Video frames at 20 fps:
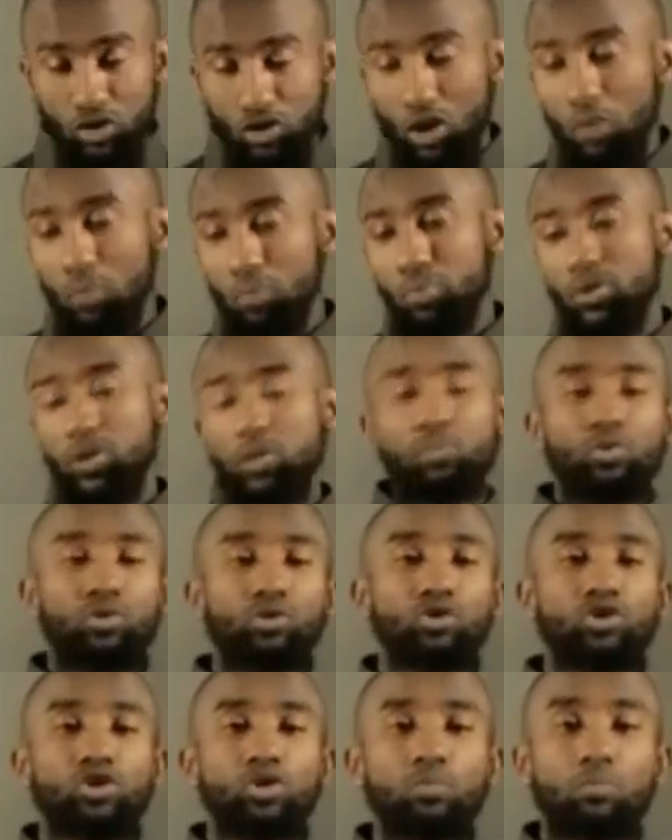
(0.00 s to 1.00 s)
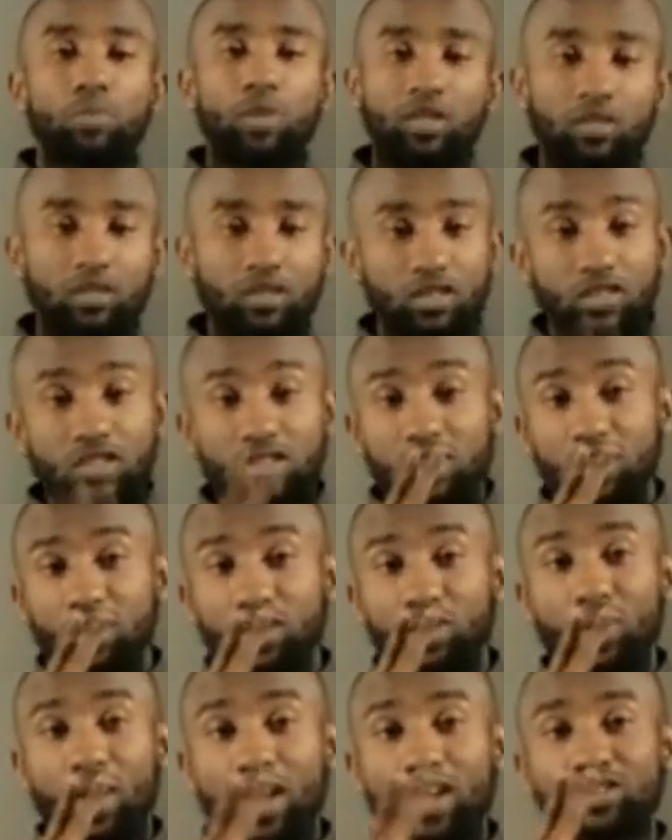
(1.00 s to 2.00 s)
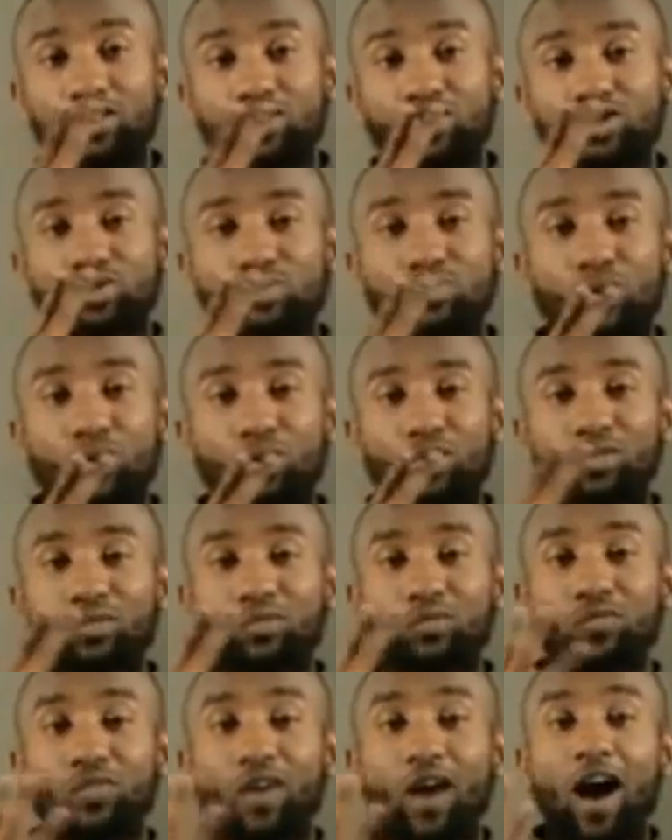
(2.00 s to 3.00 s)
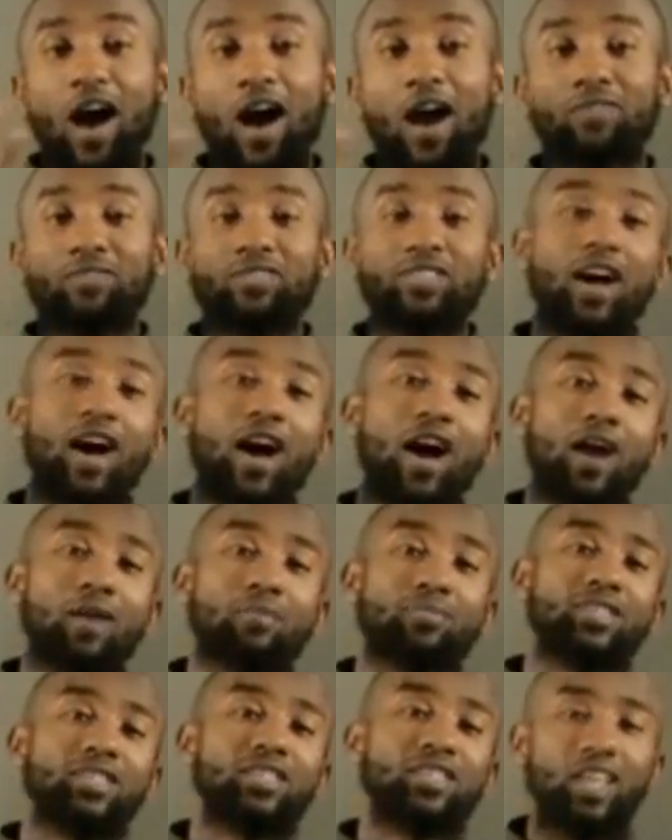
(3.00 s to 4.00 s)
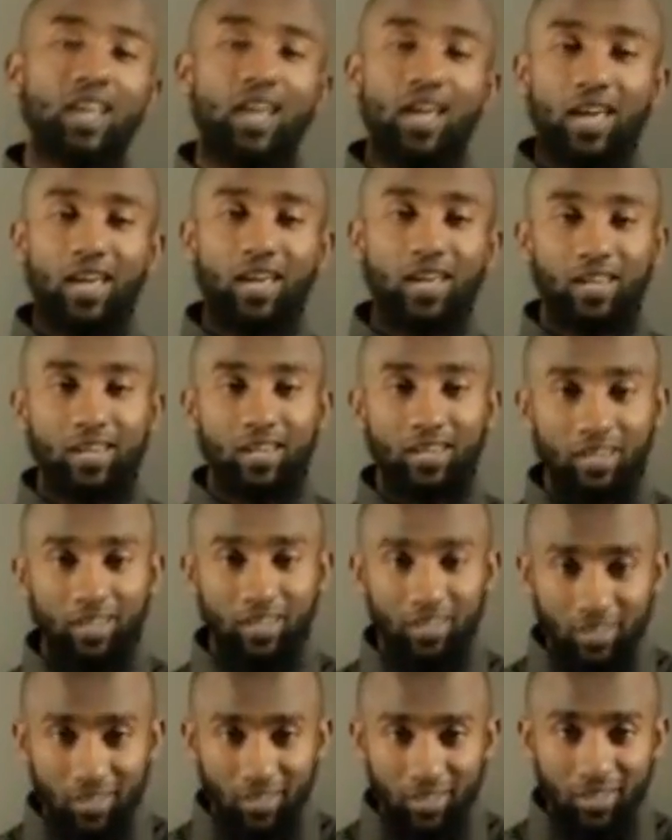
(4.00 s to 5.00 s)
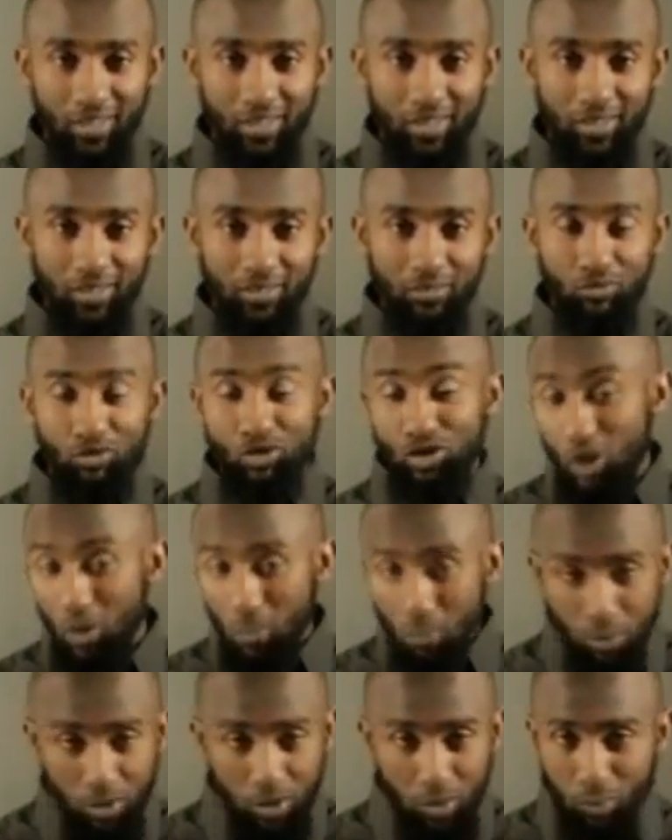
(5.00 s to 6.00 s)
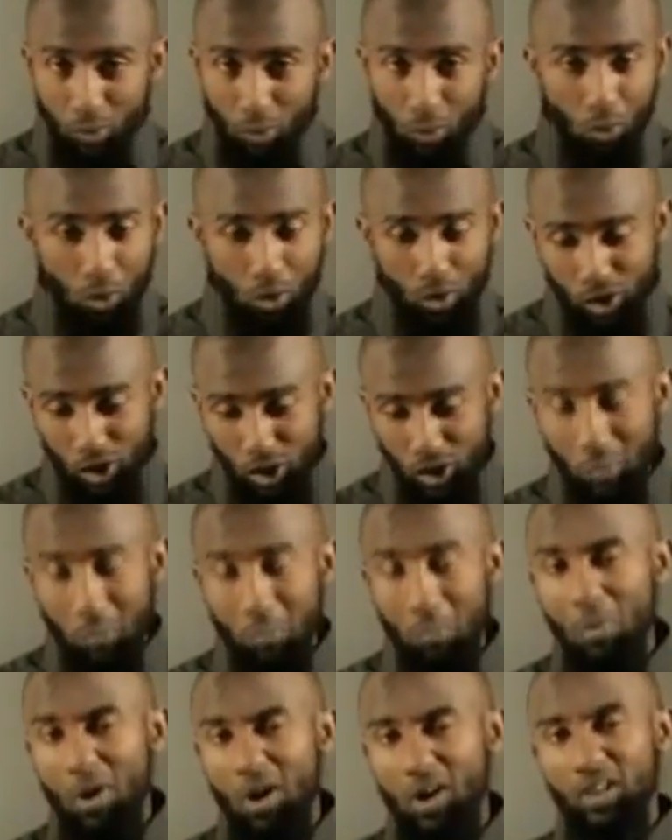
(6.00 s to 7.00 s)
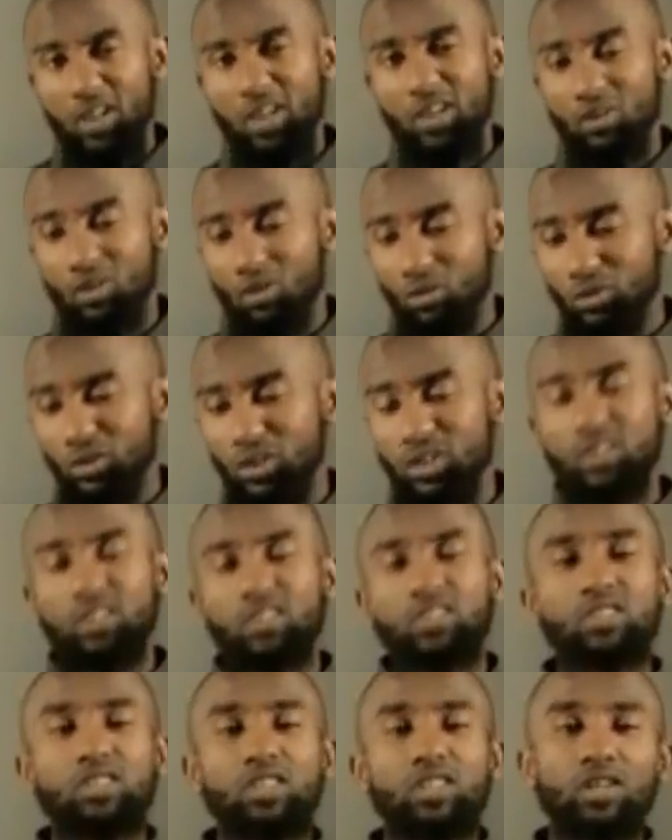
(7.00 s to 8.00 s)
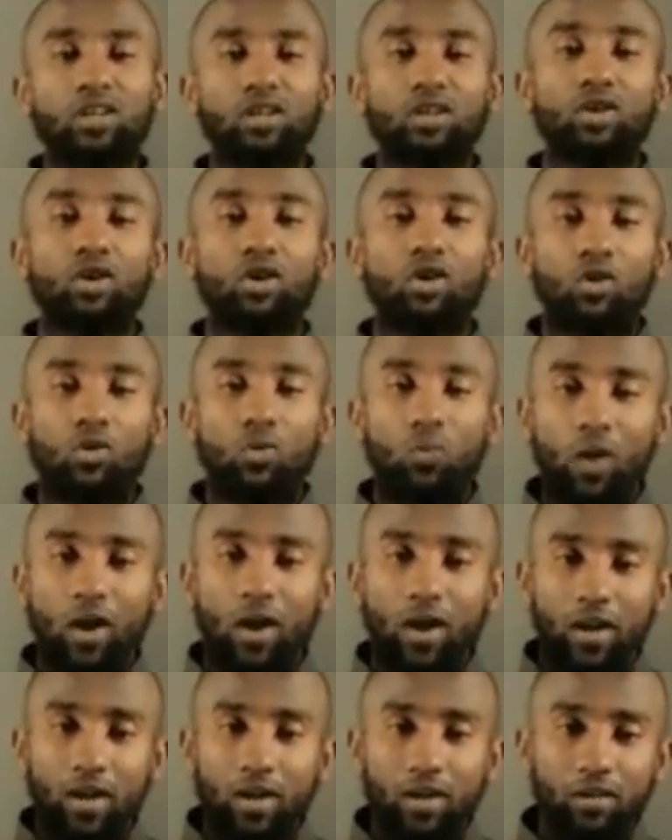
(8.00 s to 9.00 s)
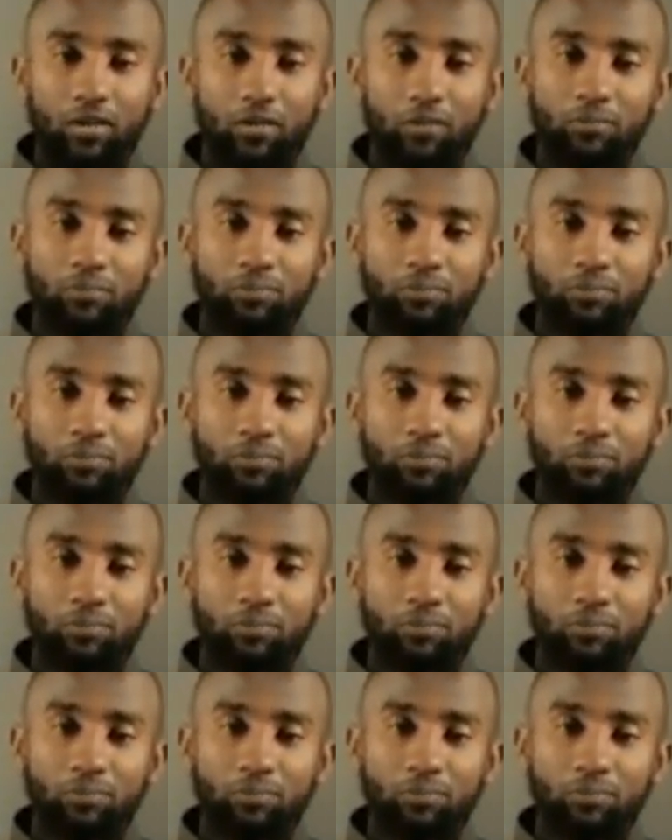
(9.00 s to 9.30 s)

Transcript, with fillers: some people submit to cigarettes, smoking five times a day. And some people worship money only to see it go away.